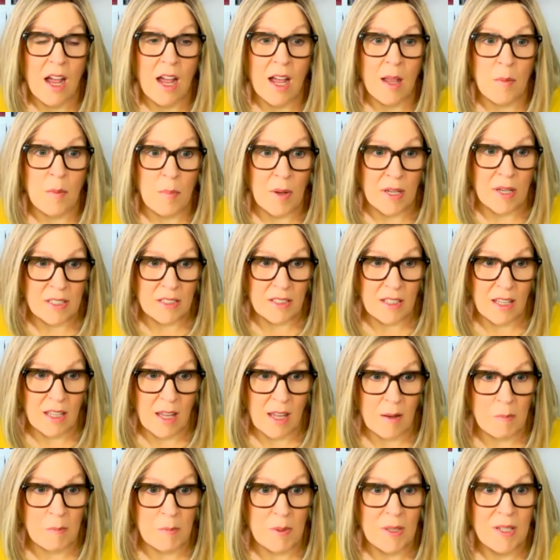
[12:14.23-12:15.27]
I bundle
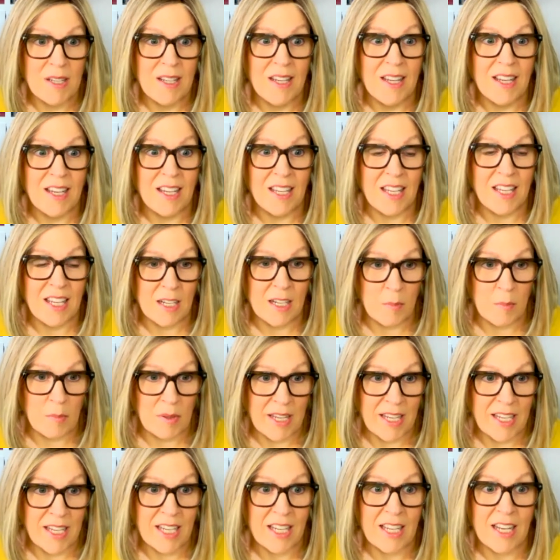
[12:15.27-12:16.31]
up, get a
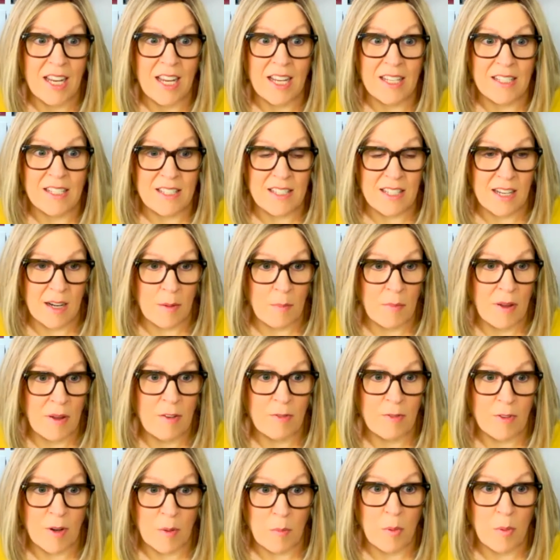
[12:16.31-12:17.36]
blanket, and sit on my
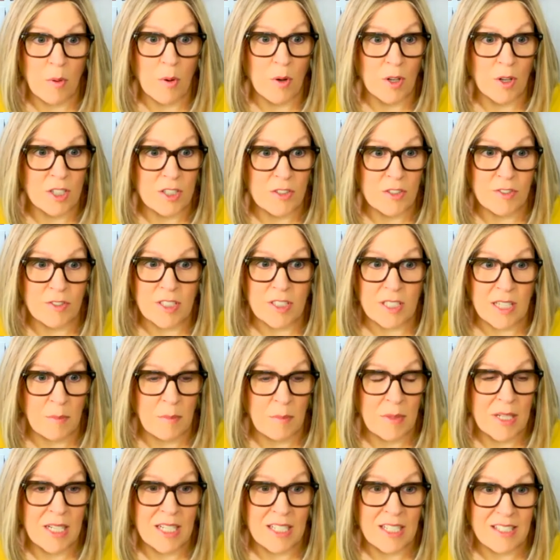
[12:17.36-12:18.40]
front porch for 10
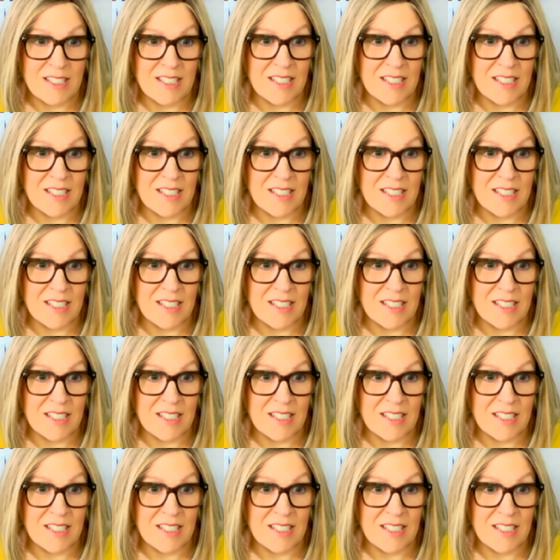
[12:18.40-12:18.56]
minutes,